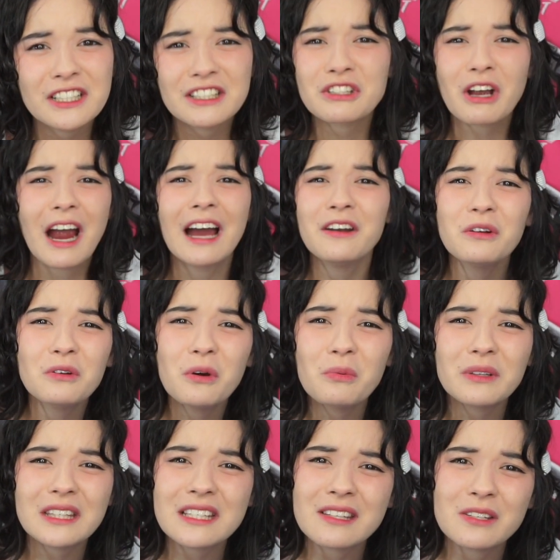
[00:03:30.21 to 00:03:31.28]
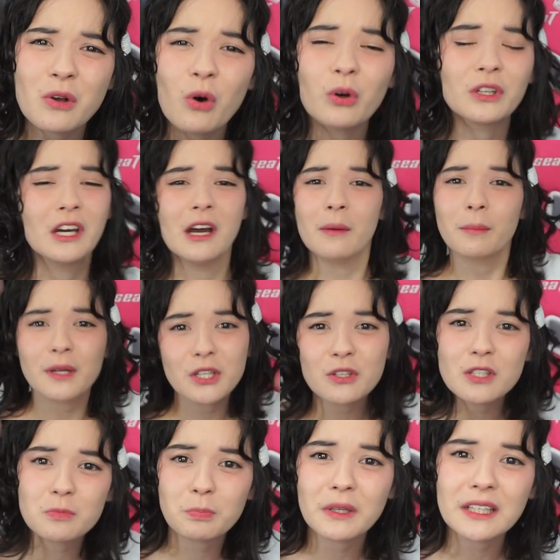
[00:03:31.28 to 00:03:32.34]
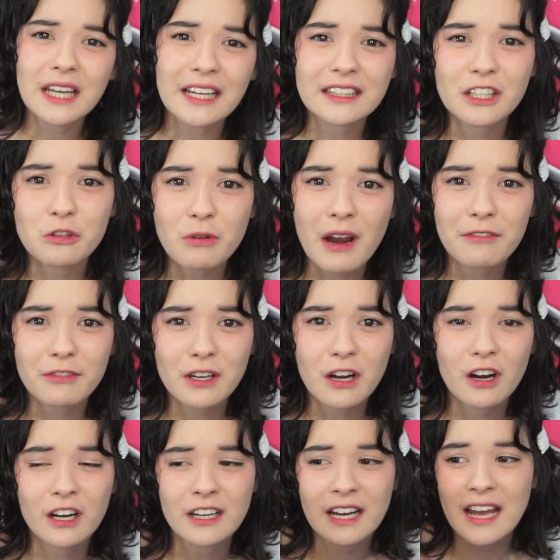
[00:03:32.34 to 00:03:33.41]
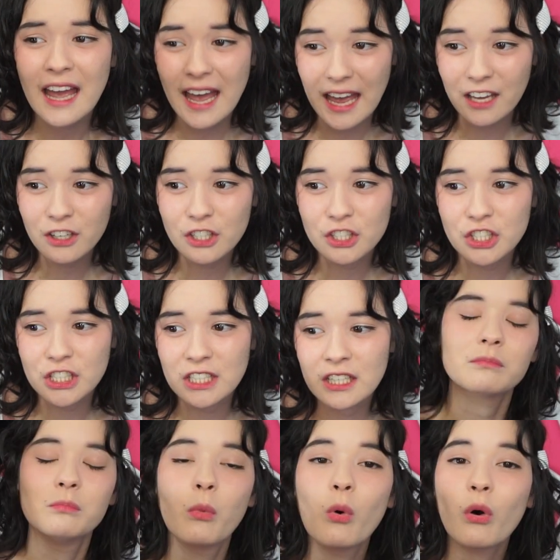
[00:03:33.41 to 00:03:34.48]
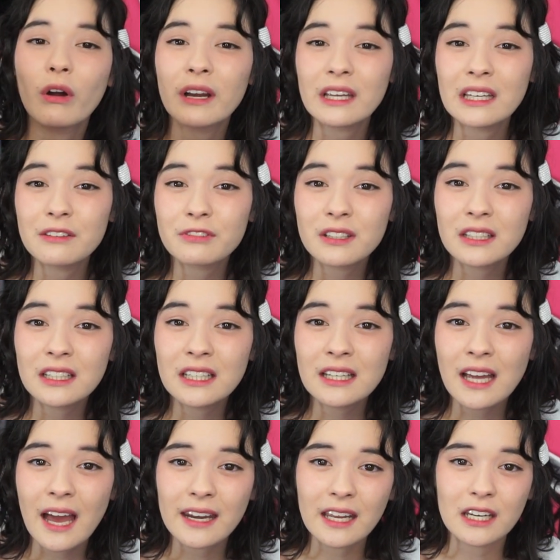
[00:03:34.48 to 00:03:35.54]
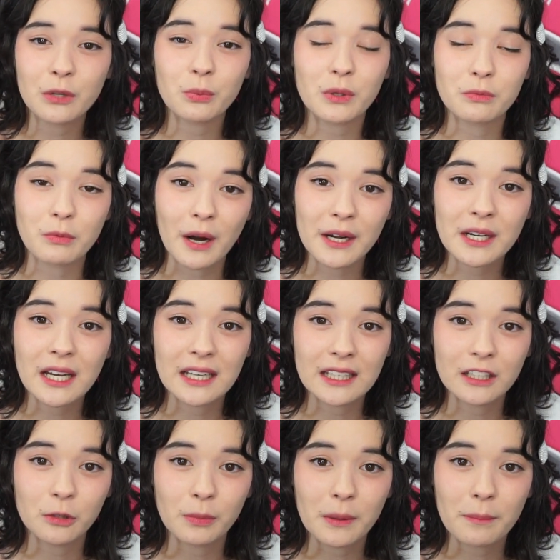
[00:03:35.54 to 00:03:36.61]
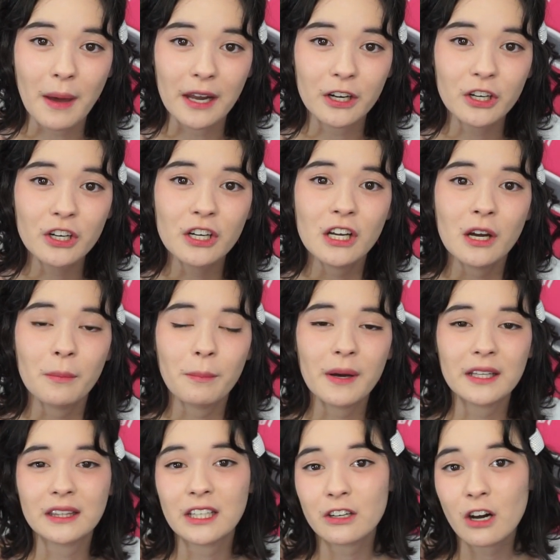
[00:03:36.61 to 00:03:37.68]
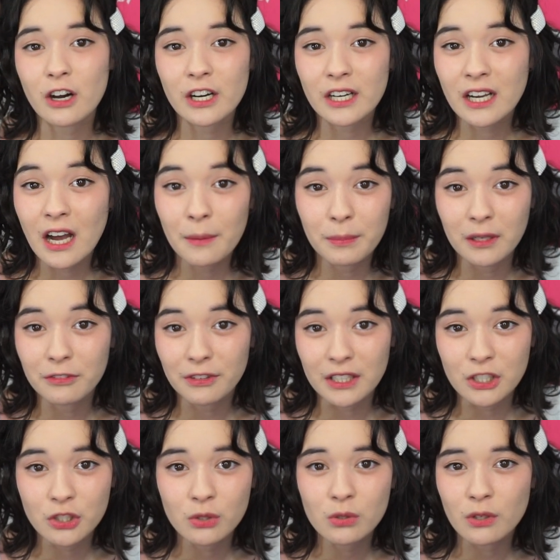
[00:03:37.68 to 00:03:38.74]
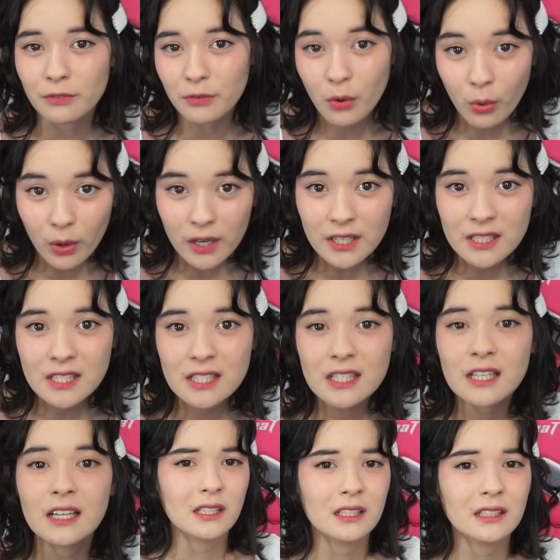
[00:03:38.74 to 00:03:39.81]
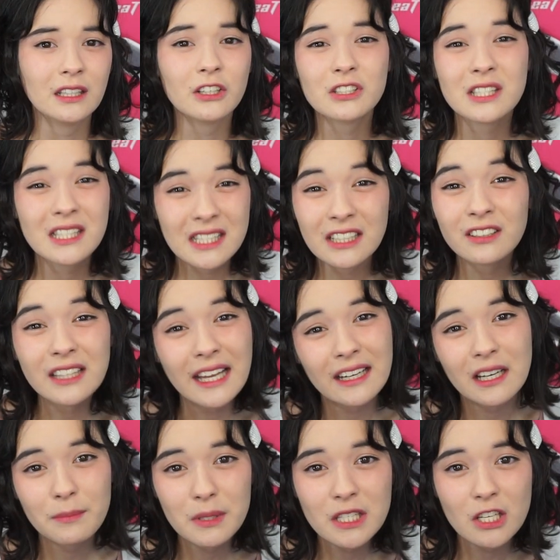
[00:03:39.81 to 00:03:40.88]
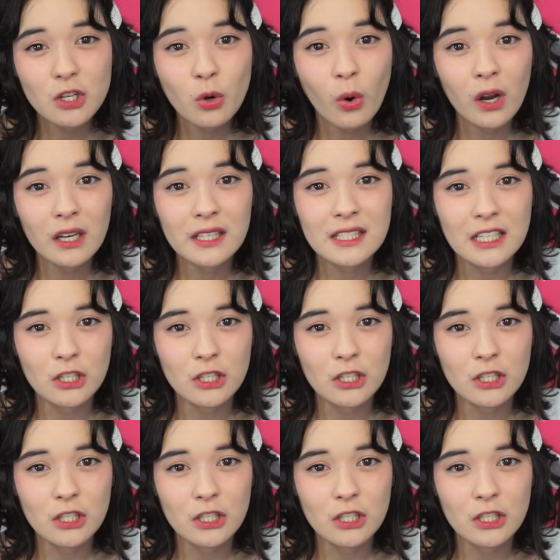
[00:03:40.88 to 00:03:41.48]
So I don't know what this is called, but you split like the graphic card energy more evenly and then it would run a little bit better. But there are a couple of issues, of course. There's still that limited quality.